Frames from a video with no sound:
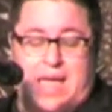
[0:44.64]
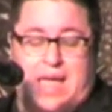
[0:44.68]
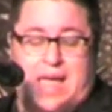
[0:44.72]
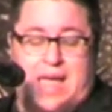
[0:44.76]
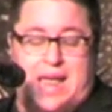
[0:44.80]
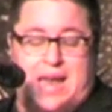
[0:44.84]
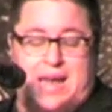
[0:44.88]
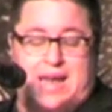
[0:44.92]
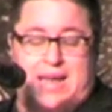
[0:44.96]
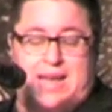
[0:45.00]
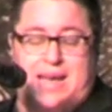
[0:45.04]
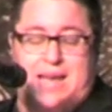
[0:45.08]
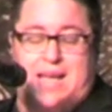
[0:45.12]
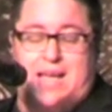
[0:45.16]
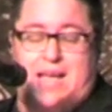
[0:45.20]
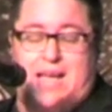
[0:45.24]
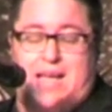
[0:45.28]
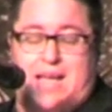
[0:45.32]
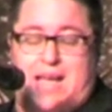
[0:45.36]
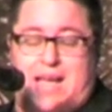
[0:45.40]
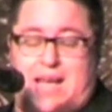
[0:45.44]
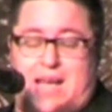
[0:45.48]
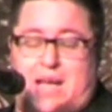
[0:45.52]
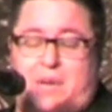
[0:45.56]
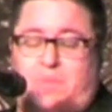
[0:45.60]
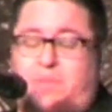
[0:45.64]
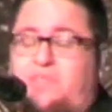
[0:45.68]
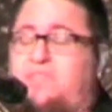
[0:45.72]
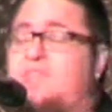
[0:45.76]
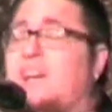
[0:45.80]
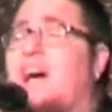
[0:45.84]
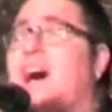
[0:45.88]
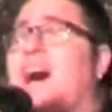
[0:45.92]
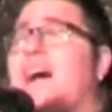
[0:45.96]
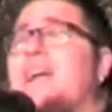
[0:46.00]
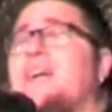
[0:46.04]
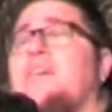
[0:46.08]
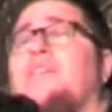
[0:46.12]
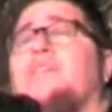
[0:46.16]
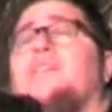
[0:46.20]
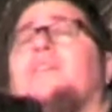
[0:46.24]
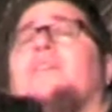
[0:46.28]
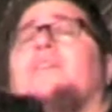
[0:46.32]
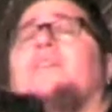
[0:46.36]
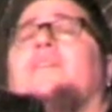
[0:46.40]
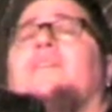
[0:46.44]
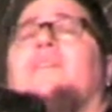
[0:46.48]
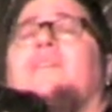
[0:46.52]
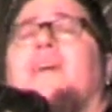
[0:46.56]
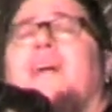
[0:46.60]
and I was tired
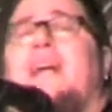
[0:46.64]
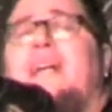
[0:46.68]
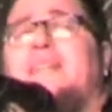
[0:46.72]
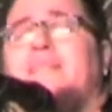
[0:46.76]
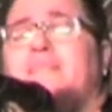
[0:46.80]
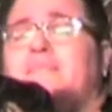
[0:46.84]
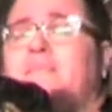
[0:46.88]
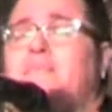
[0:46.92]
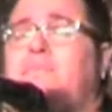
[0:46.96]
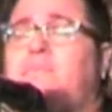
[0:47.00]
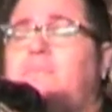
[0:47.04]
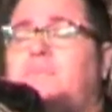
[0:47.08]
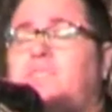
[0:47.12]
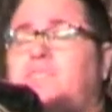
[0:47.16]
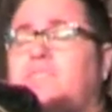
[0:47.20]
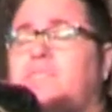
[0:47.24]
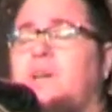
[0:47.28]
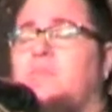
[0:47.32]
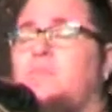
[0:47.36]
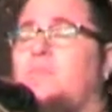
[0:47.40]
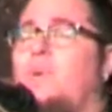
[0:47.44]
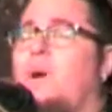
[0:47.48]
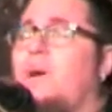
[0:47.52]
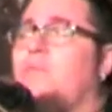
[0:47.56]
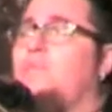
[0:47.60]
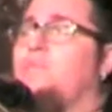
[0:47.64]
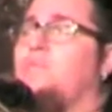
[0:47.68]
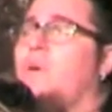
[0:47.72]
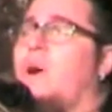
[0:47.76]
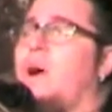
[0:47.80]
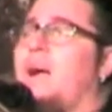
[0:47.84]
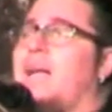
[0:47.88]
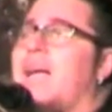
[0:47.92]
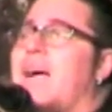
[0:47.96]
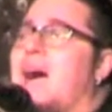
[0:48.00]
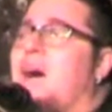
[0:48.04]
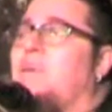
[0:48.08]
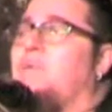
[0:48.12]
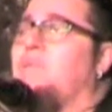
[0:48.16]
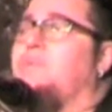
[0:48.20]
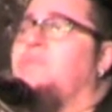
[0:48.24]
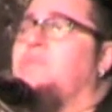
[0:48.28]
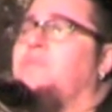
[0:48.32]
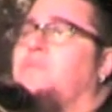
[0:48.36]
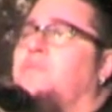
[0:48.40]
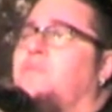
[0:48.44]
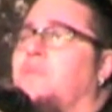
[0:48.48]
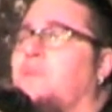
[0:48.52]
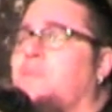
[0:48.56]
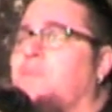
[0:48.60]
and somewhat wrung
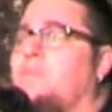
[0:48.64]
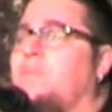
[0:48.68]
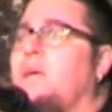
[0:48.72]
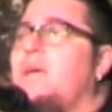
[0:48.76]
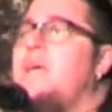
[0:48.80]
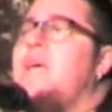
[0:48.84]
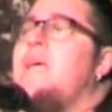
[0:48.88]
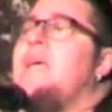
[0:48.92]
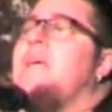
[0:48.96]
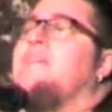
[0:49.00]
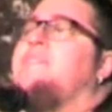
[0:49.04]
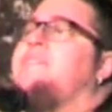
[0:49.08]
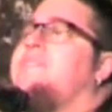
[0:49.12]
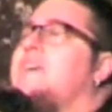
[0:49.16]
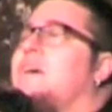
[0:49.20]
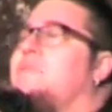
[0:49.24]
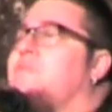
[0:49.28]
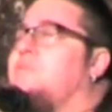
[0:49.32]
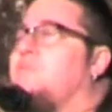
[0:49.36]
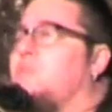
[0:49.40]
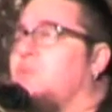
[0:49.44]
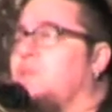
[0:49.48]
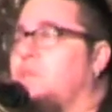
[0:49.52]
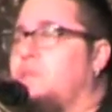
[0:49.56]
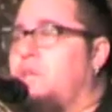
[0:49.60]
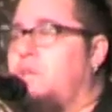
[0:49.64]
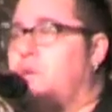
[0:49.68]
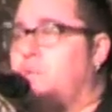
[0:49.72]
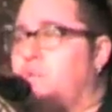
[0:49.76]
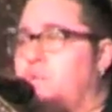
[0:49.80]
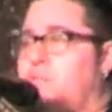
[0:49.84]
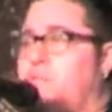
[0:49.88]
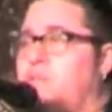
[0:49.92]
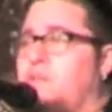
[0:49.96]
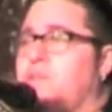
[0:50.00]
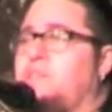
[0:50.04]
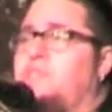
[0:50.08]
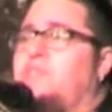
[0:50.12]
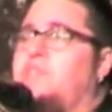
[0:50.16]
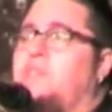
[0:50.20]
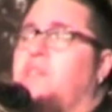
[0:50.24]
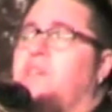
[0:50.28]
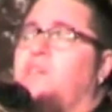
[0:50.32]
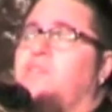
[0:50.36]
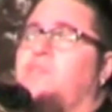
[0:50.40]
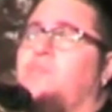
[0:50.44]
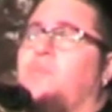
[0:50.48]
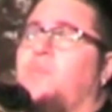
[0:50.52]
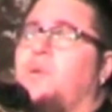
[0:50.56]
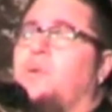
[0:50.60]
out from several
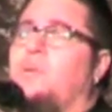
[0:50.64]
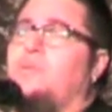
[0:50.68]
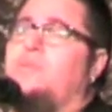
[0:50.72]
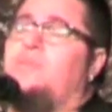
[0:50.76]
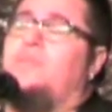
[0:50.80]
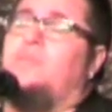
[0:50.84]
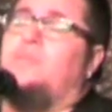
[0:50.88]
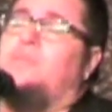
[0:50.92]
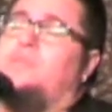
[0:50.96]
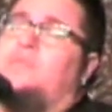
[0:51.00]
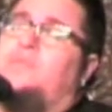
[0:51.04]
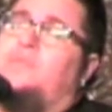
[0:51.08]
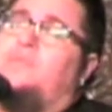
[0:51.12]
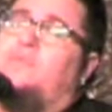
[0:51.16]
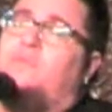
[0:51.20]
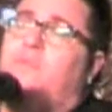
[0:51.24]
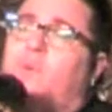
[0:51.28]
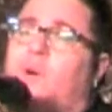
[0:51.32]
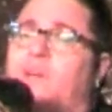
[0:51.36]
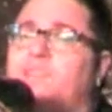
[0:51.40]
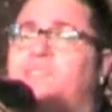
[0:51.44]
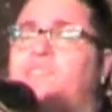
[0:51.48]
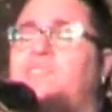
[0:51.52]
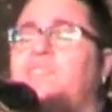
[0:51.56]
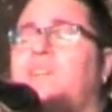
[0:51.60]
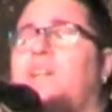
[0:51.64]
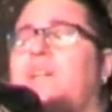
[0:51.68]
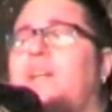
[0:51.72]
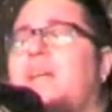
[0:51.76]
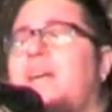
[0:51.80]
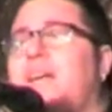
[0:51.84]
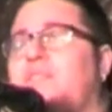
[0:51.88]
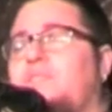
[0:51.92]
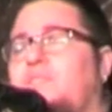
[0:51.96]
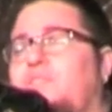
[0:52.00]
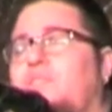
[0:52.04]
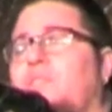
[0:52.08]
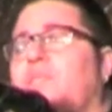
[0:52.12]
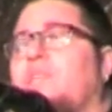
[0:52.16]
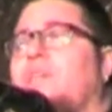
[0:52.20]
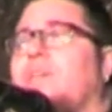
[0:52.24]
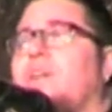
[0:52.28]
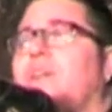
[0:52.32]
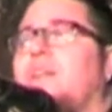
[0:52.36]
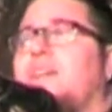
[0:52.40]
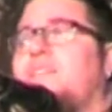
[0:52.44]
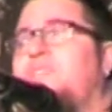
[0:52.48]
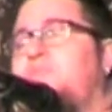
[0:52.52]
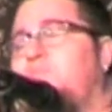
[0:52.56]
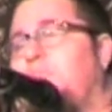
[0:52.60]
universities worth of question and answer
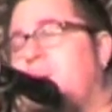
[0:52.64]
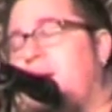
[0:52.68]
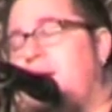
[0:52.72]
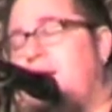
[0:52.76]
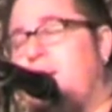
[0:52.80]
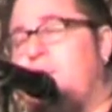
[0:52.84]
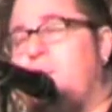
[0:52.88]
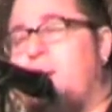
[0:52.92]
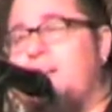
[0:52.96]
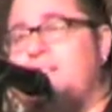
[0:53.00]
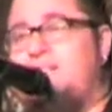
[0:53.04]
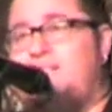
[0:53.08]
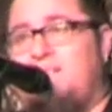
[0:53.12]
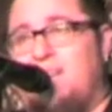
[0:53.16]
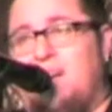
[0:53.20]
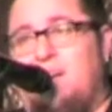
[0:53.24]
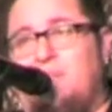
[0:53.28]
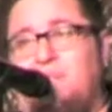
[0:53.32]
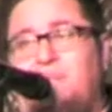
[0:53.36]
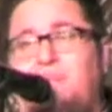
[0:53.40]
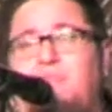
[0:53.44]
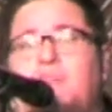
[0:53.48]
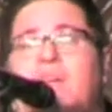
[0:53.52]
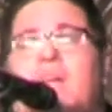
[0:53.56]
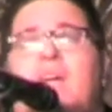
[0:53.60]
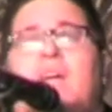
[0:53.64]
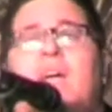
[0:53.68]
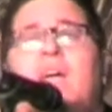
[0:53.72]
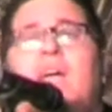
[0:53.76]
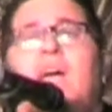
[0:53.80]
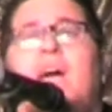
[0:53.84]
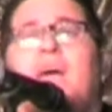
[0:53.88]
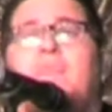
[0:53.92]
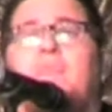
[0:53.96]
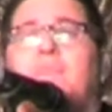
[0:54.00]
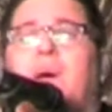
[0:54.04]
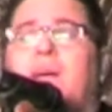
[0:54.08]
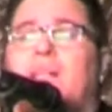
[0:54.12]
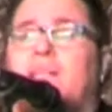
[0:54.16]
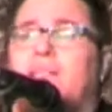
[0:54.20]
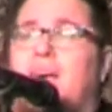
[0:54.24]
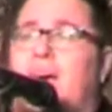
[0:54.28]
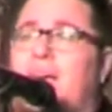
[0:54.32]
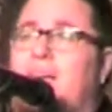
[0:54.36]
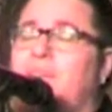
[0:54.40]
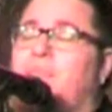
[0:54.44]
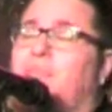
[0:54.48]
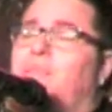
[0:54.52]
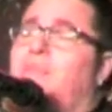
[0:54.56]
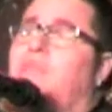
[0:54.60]
and explaining myself and my
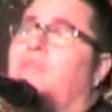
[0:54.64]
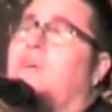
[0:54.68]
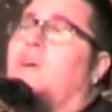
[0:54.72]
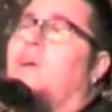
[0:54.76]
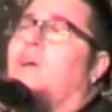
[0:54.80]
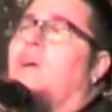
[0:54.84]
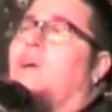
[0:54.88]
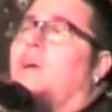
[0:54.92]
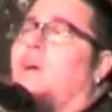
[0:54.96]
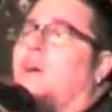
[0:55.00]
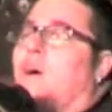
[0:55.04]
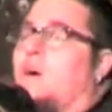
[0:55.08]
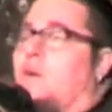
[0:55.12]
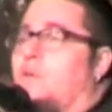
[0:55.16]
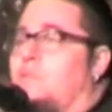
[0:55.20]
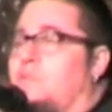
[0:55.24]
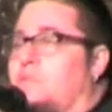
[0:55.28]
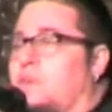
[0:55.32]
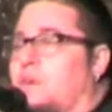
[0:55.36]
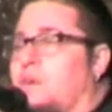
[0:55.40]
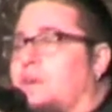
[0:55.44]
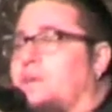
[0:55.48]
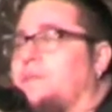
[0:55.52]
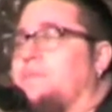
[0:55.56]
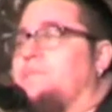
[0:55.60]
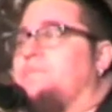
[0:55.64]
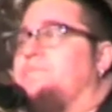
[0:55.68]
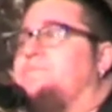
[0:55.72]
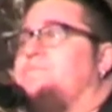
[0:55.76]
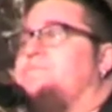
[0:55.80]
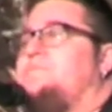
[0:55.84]
life over